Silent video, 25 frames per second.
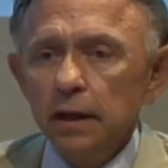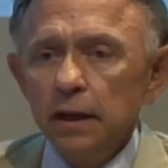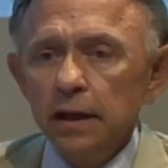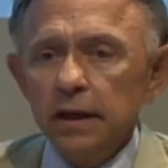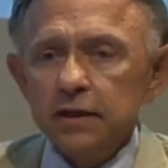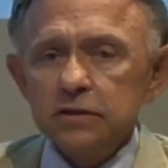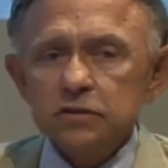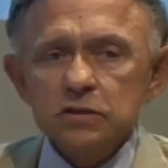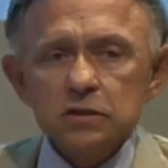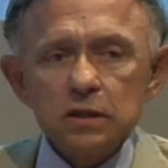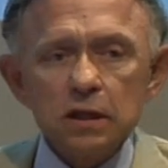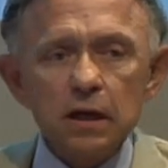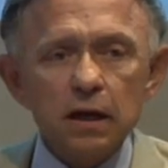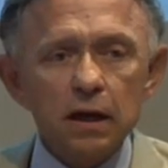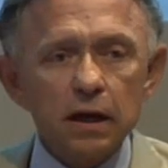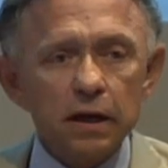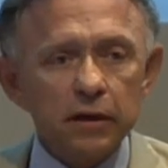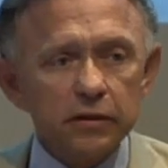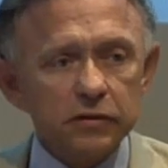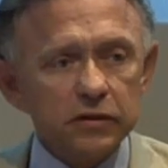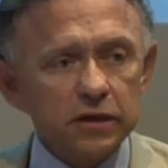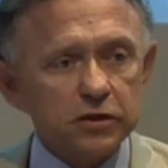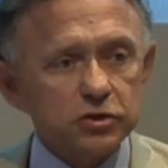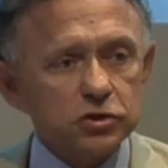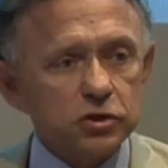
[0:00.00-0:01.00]
It's
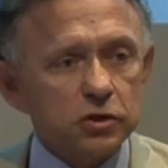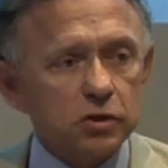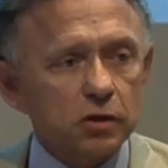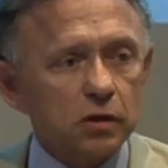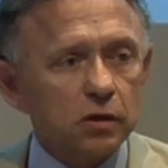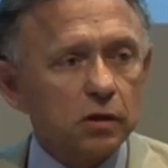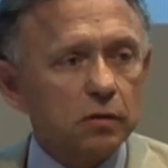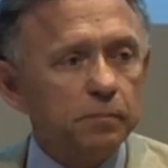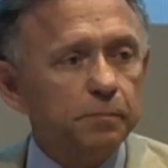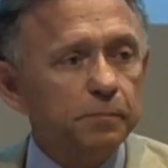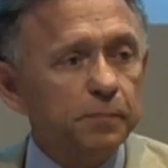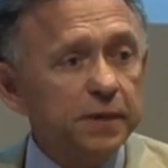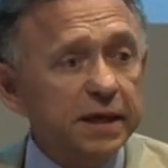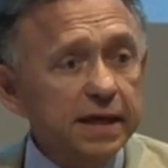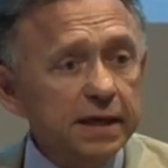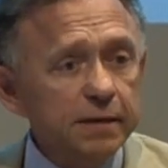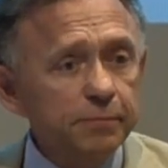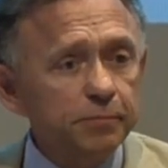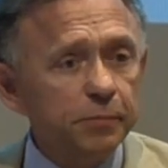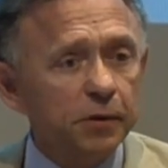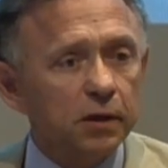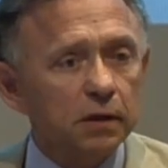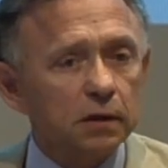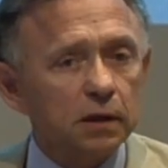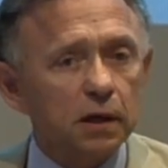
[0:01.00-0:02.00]
that your
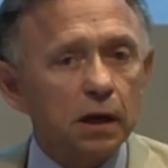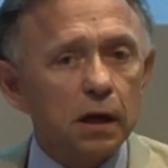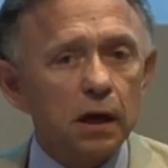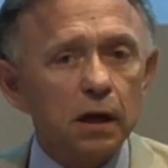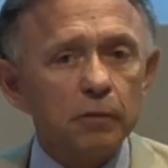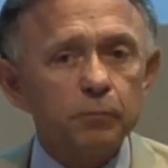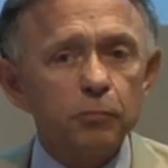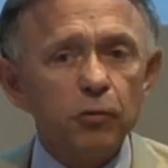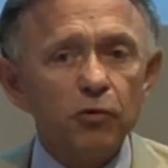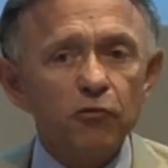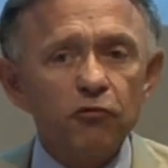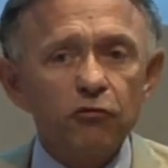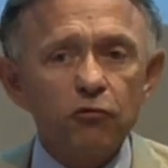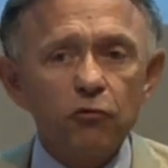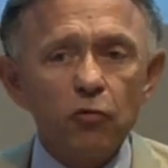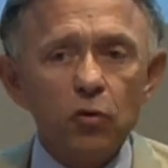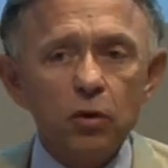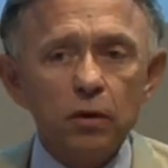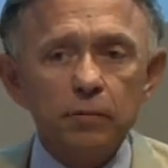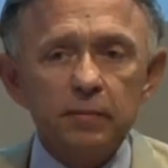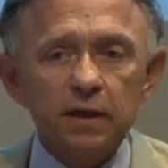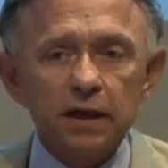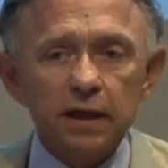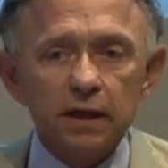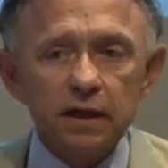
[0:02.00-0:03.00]
people are
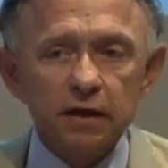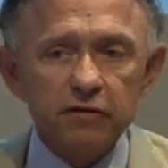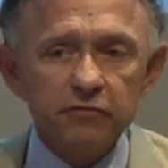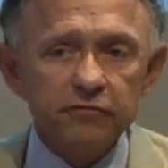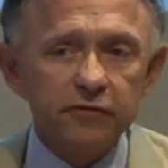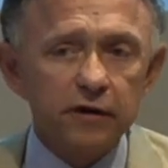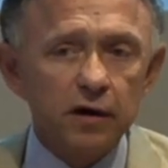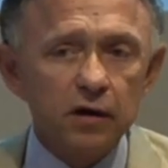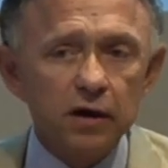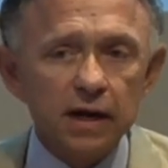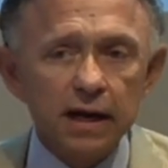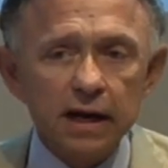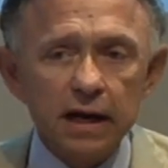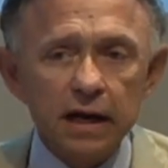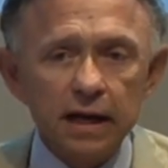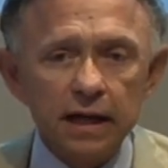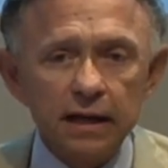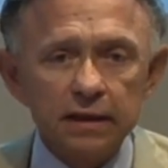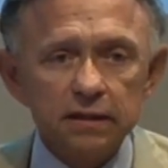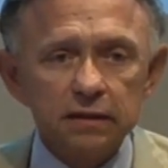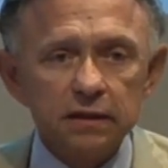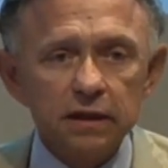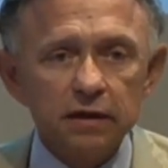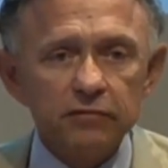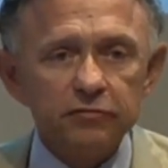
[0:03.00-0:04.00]
performing at a very
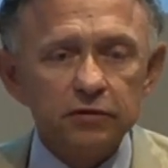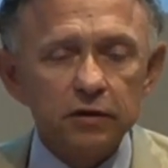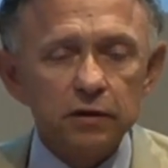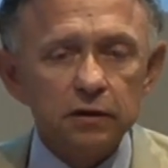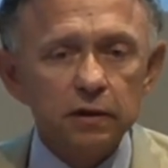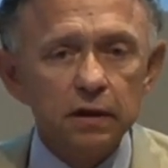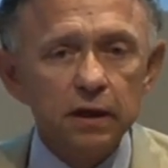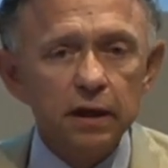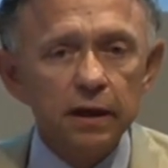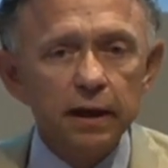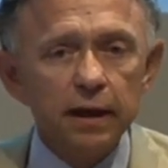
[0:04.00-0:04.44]
high level.